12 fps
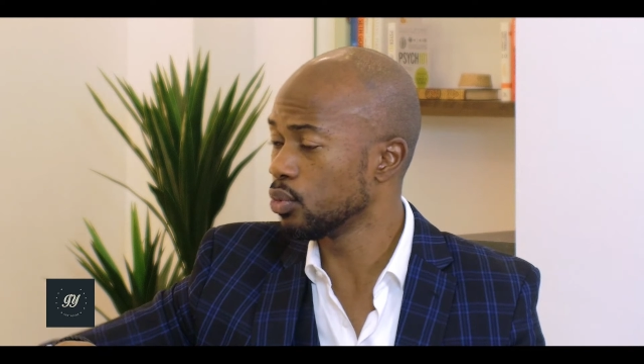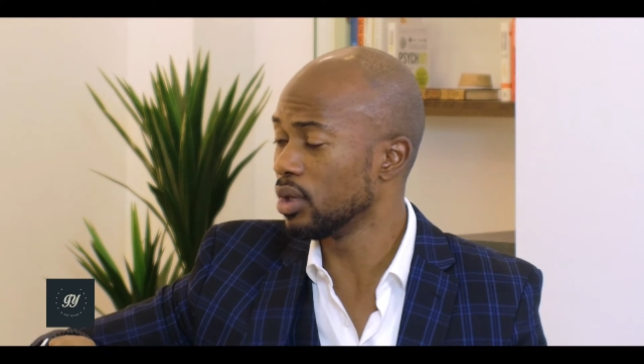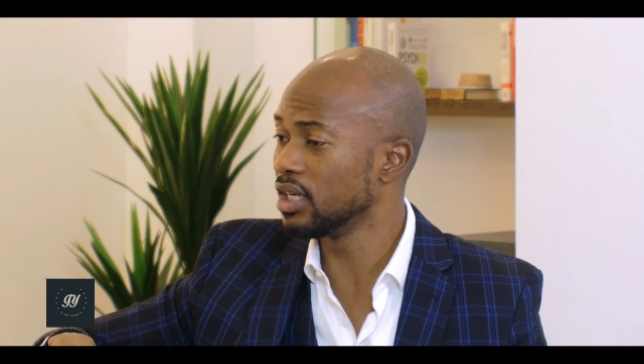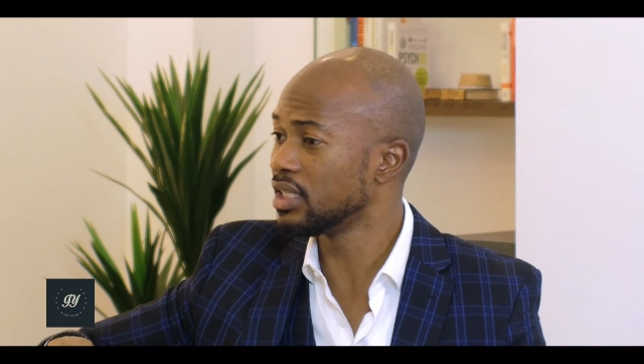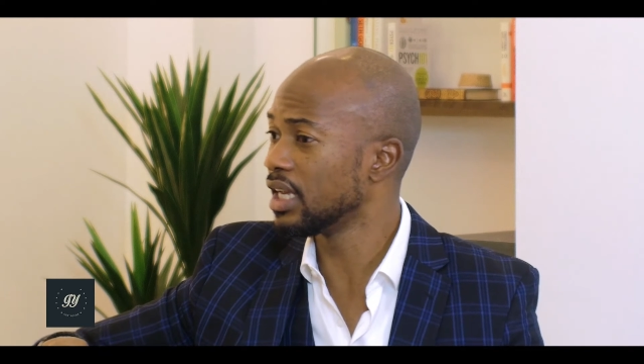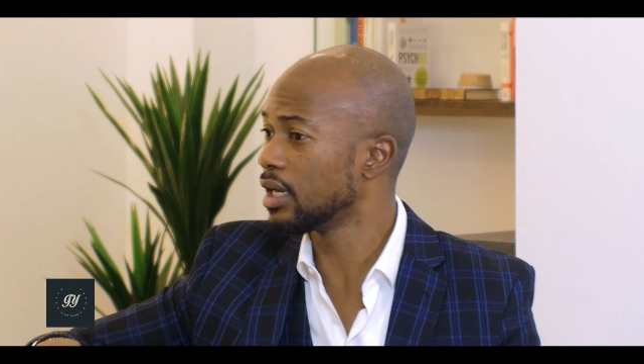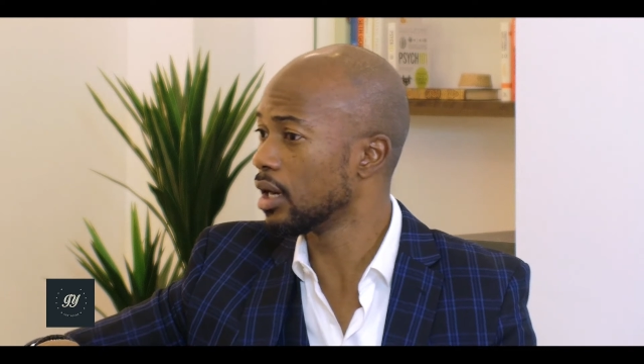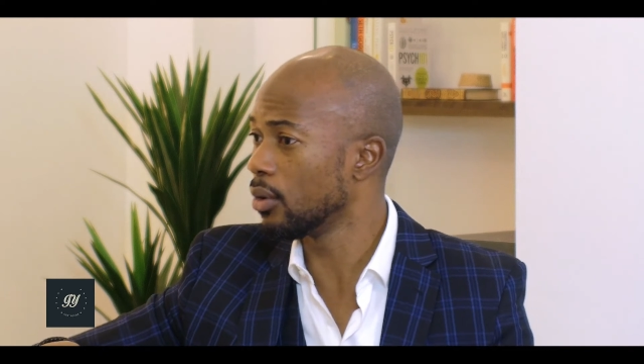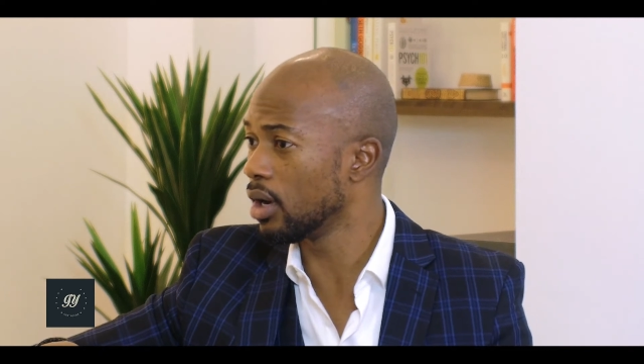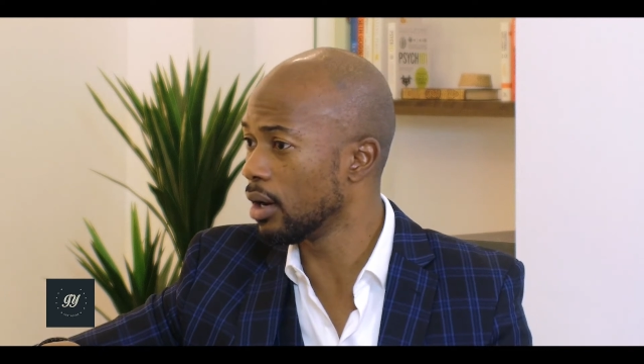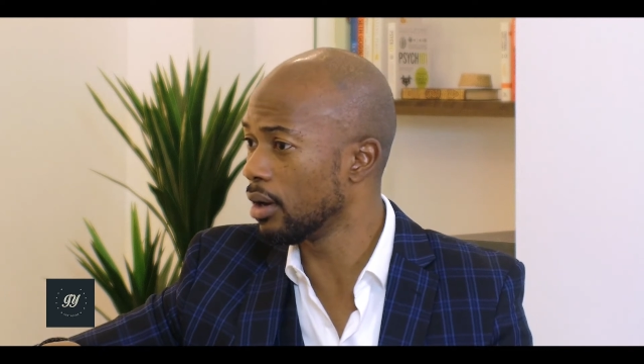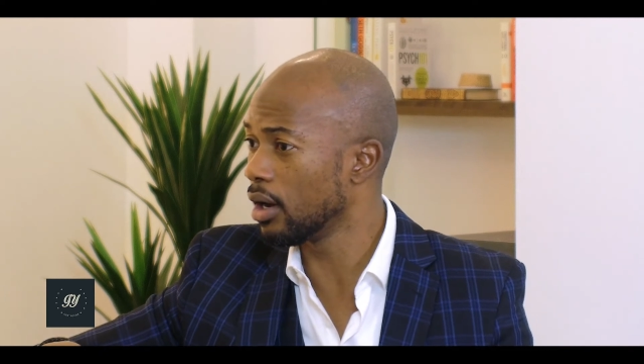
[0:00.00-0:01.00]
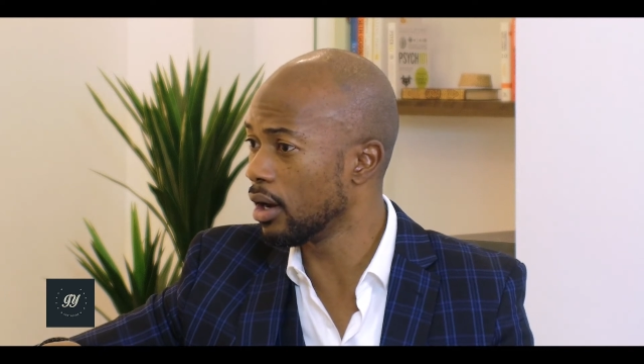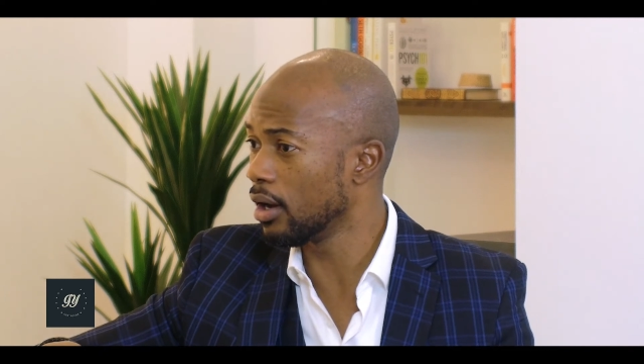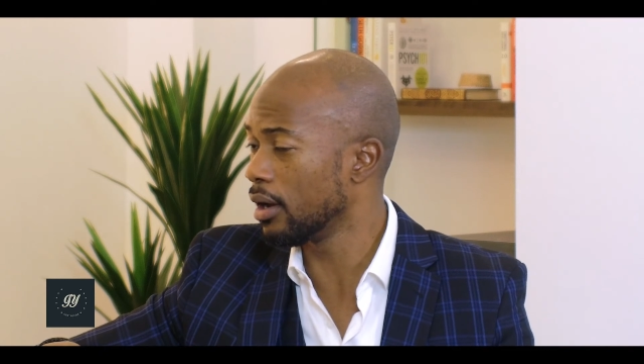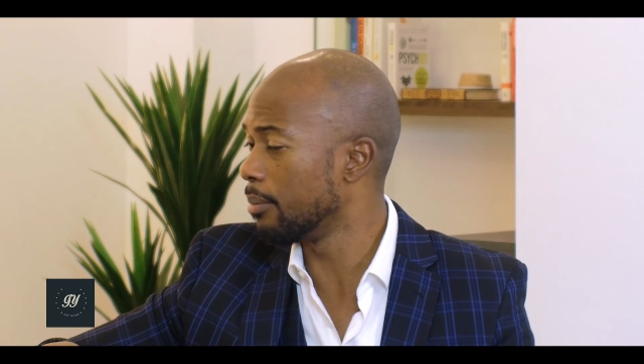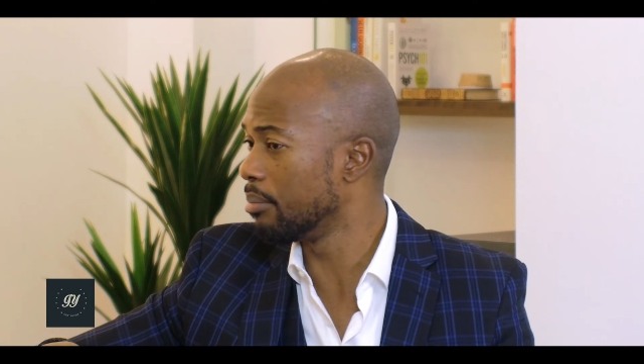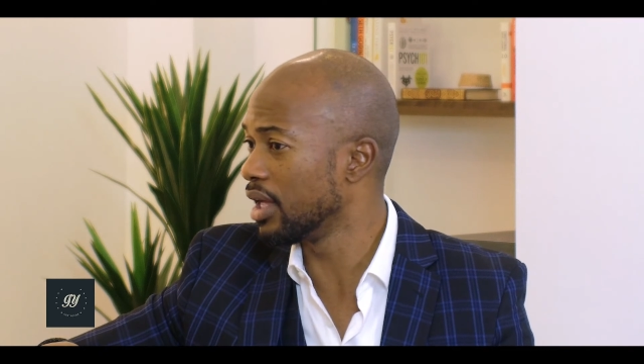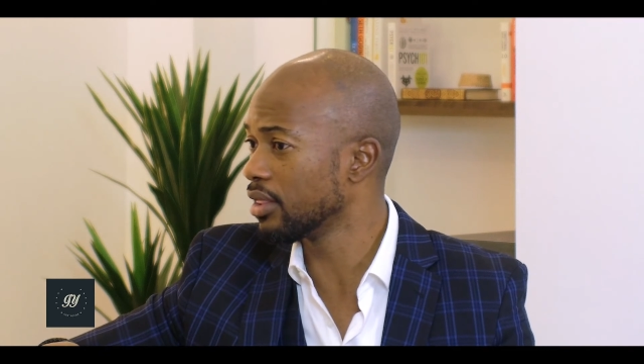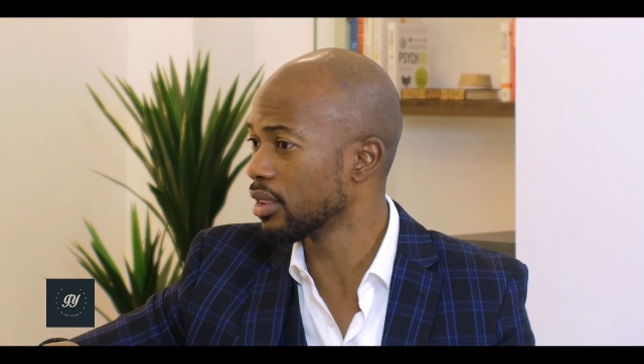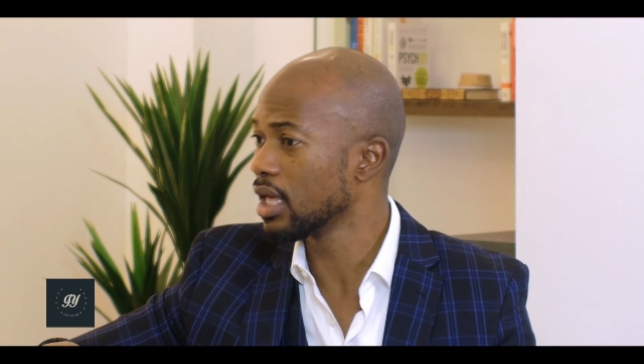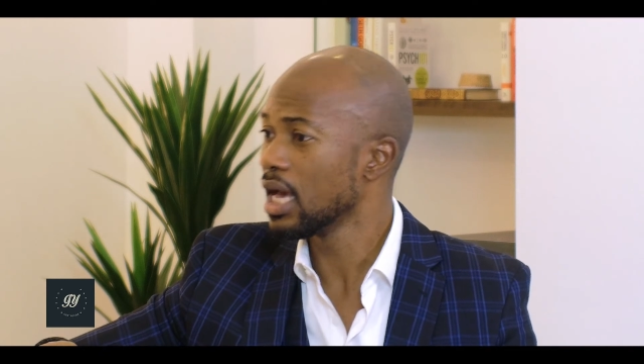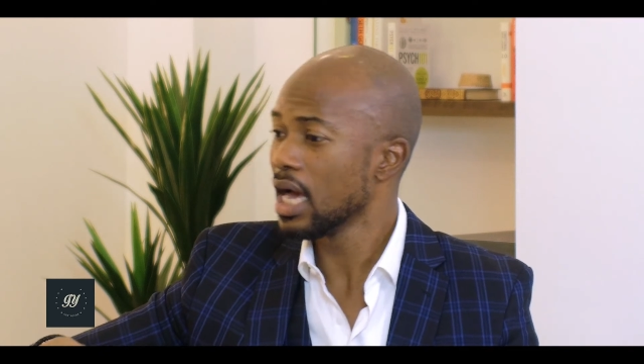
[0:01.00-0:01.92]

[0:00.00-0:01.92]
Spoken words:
Will it take a month?